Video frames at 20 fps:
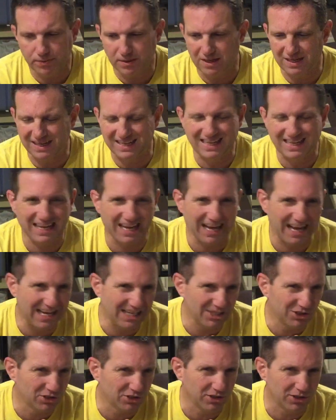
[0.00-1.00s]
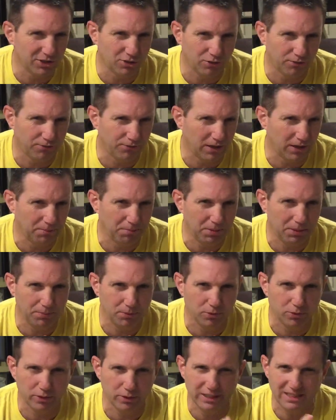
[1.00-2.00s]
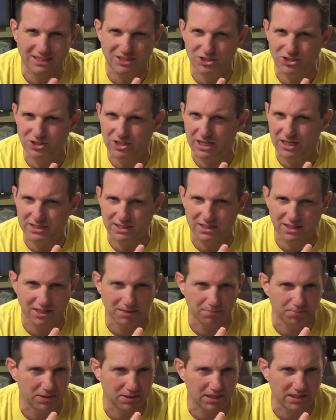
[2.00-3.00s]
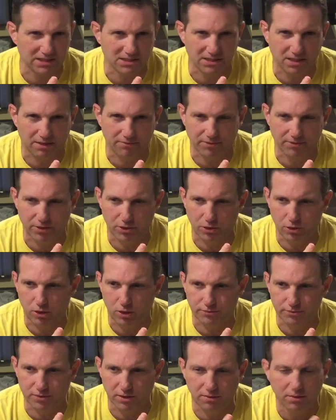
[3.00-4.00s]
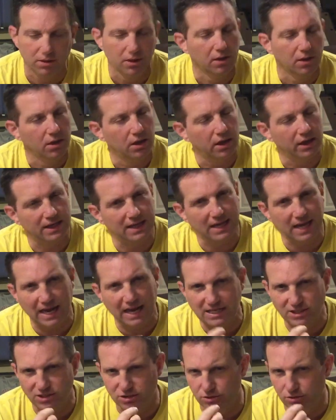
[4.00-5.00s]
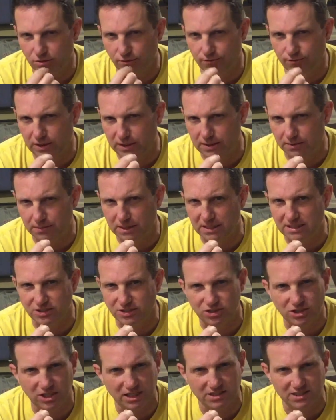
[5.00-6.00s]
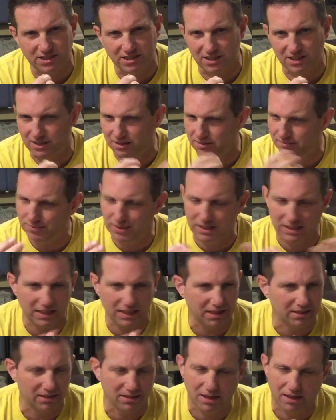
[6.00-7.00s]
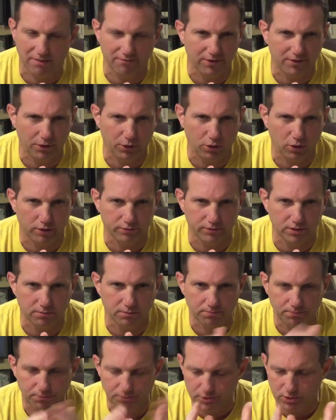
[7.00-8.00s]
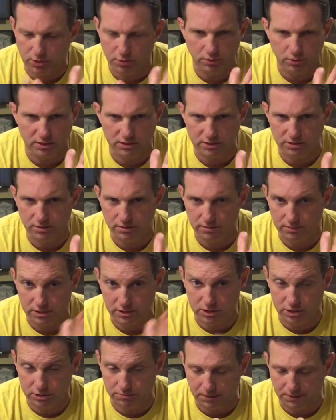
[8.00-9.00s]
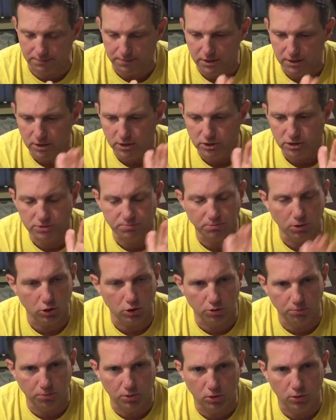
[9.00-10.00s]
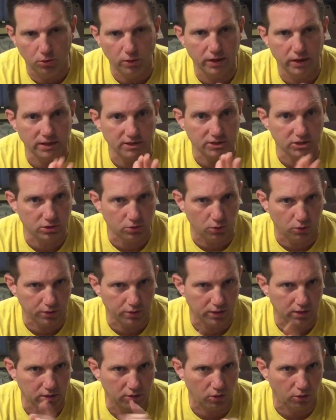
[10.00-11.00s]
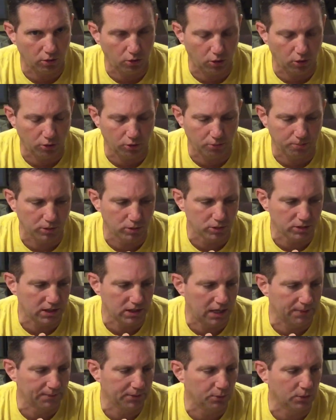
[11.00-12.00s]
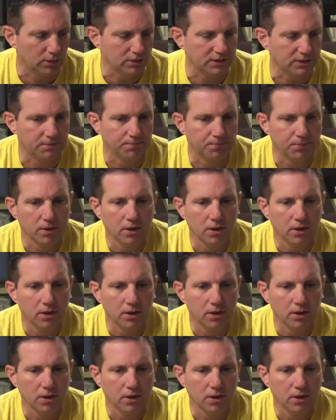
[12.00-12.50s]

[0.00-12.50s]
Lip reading: Occasionally you'll find people injecting it, but that's not very often. Occasionally you'll find them ingesting it. Again, not very often. So, smokable and snorting are our most common ones.